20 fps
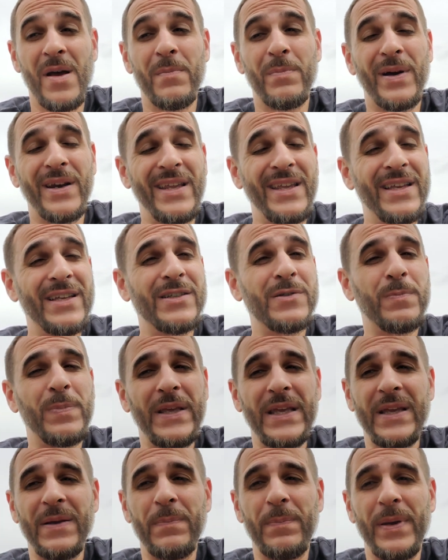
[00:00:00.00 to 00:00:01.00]
but he is
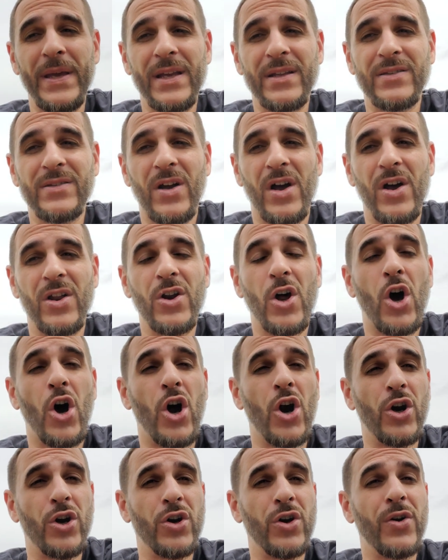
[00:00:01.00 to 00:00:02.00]
being picked on
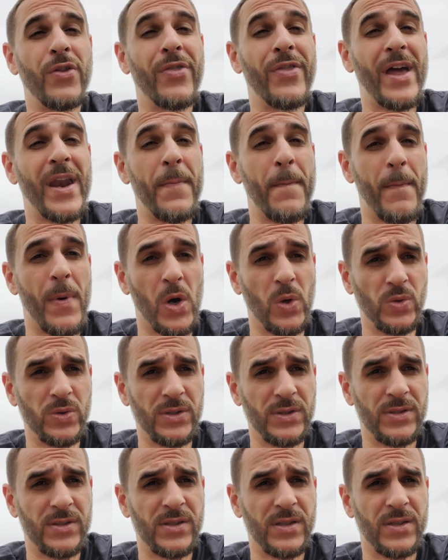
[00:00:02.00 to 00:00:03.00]
harder than
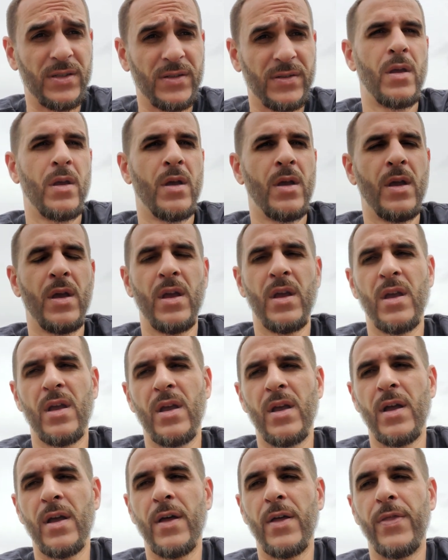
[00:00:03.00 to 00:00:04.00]
most.
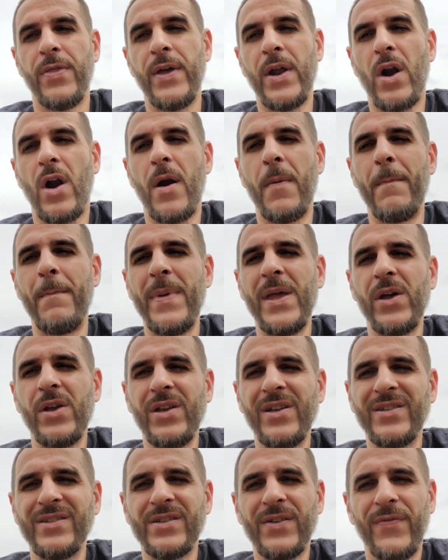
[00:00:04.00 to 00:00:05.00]
There are
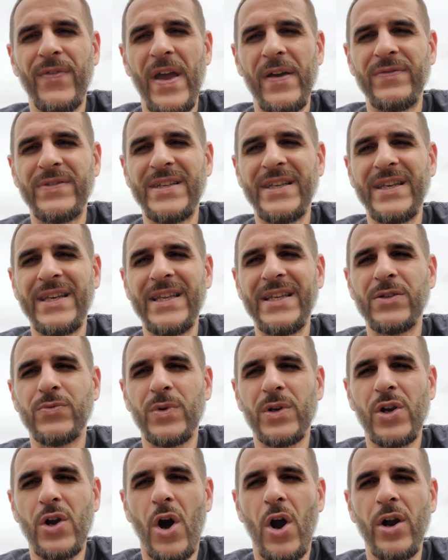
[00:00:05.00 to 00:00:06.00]
millions of FTDs
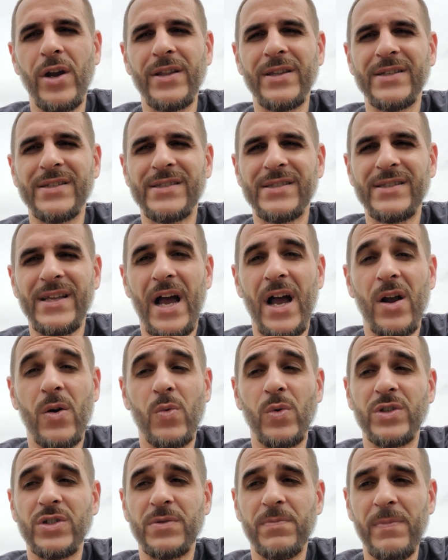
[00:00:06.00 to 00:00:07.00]
regarding the stock,
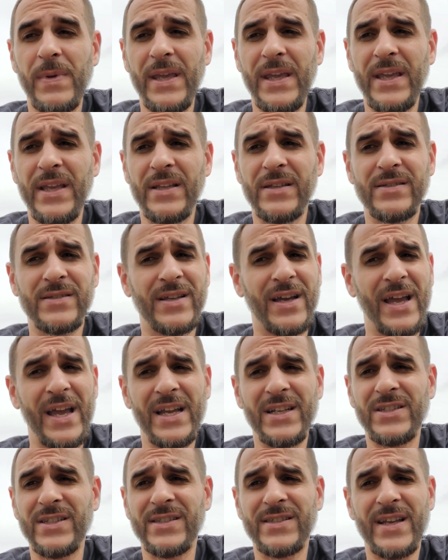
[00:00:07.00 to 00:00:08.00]
which means the
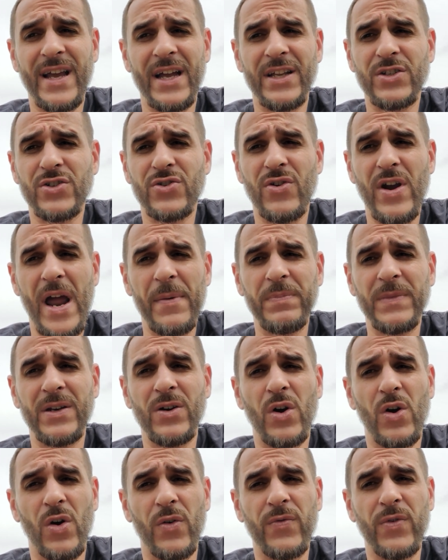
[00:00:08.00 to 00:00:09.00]
hedgies got trapped in
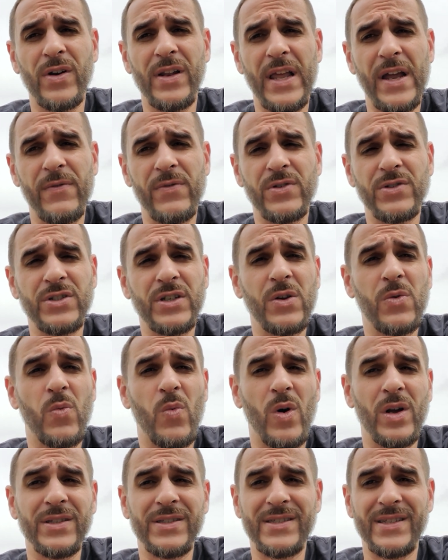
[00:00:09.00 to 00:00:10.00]
over-leveraging
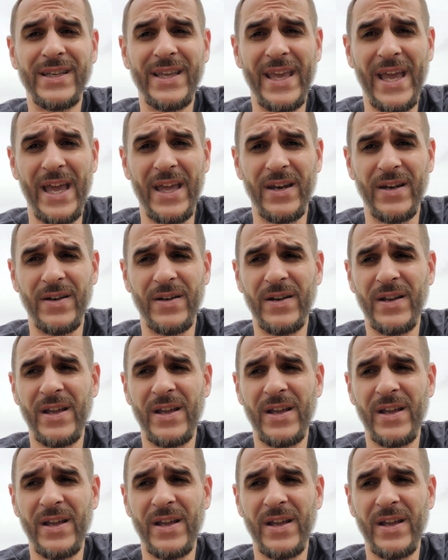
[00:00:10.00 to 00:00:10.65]
once again.